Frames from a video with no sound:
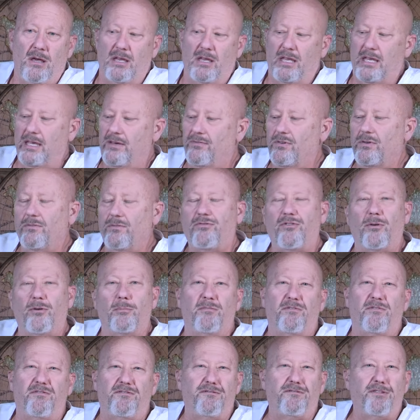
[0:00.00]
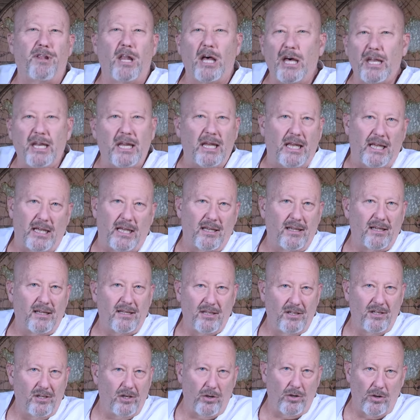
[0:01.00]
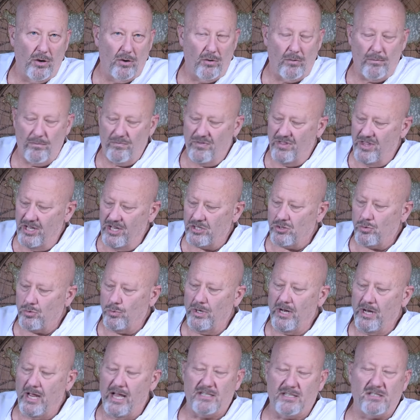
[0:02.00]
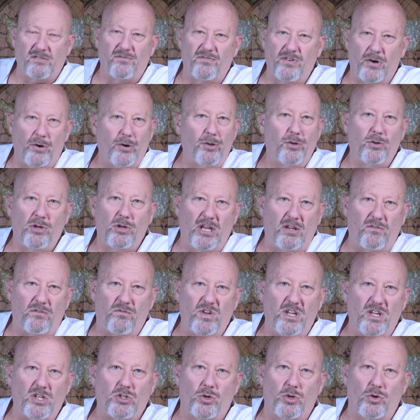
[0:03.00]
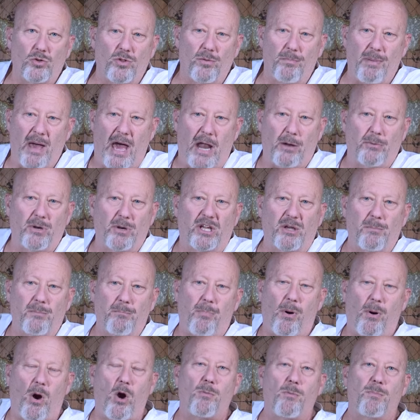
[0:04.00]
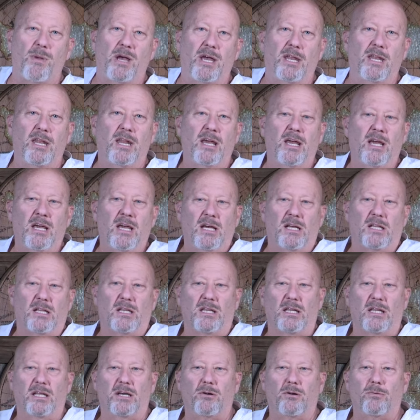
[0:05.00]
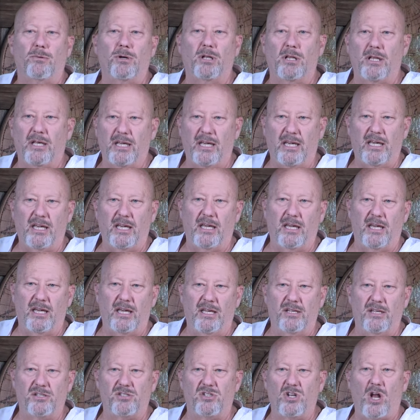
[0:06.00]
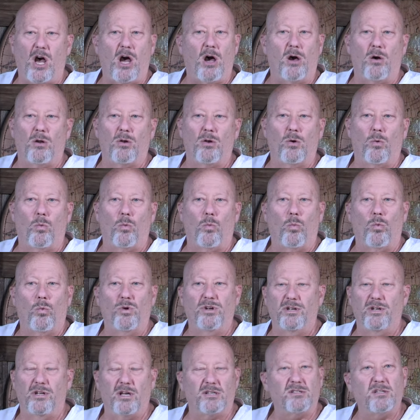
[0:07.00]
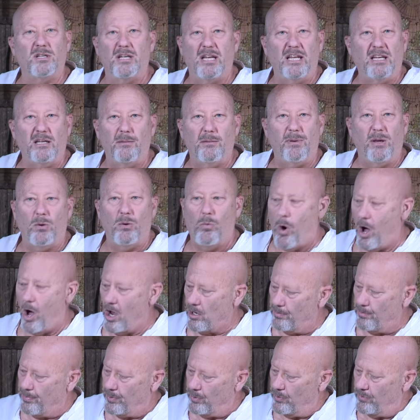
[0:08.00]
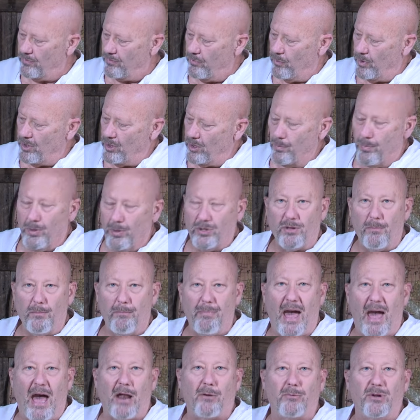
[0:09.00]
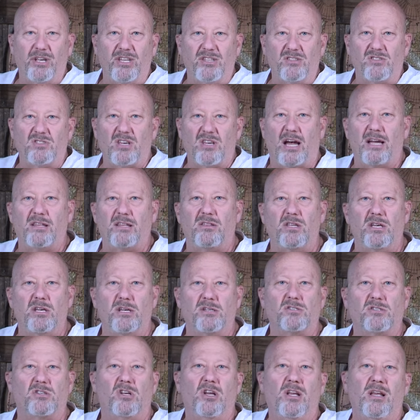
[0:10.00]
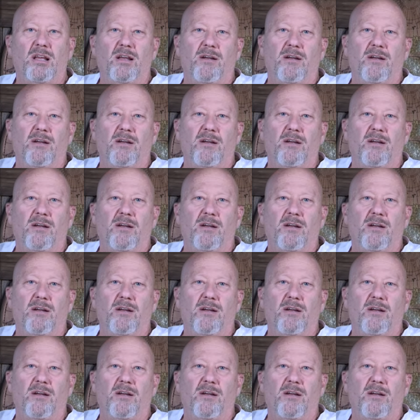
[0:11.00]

Even from flooding, you know, this one has a very unique feature. The battery compartment literally doesn't need to be waterproof. When you put the battery inside this,